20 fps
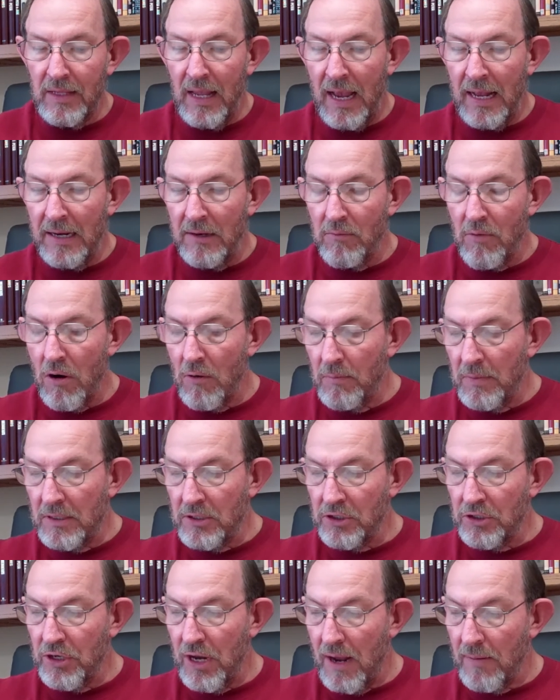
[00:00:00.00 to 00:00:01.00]
And in
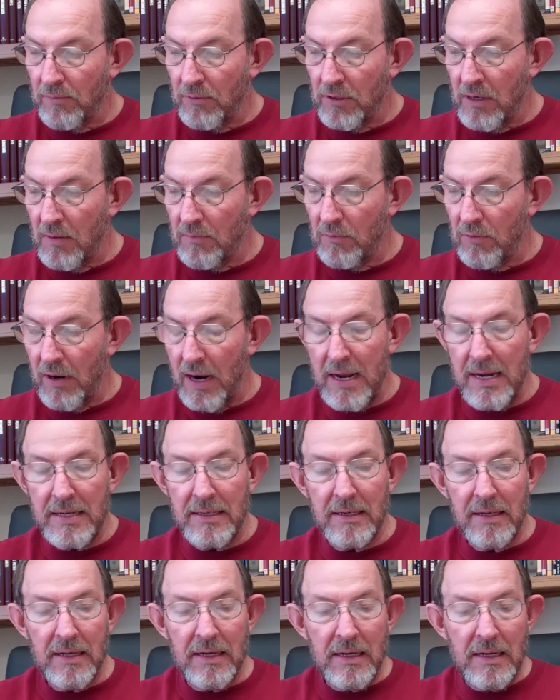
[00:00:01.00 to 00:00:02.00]
Romans chapter number
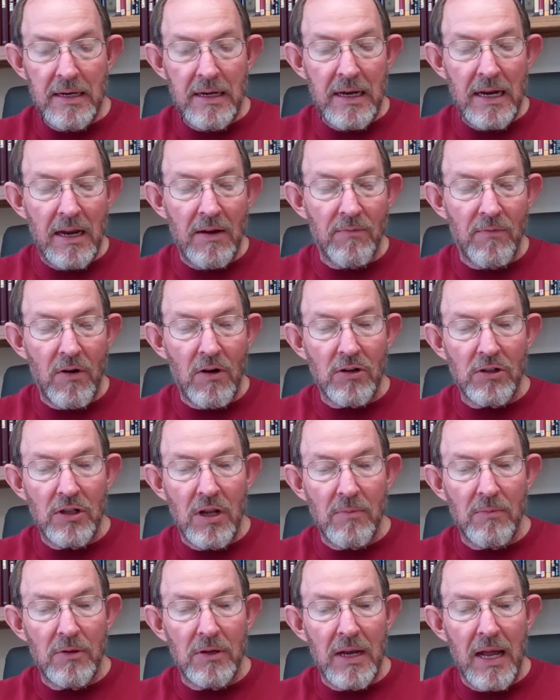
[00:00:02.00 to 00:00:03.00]
8, in verse
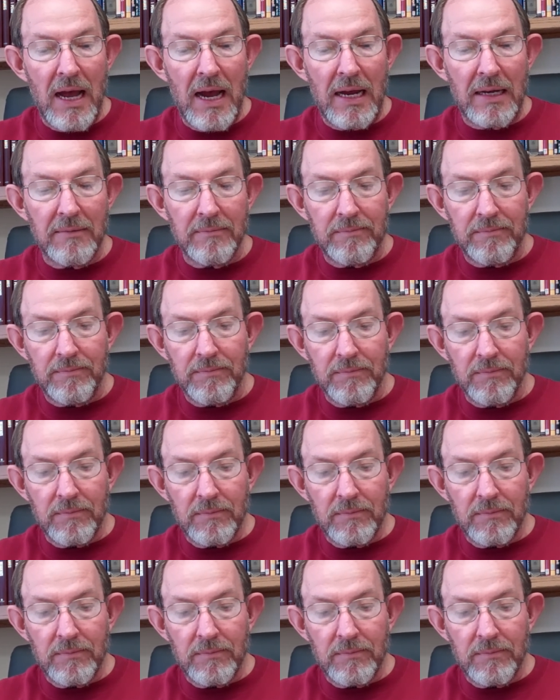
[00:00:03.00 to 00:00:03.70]
number 9,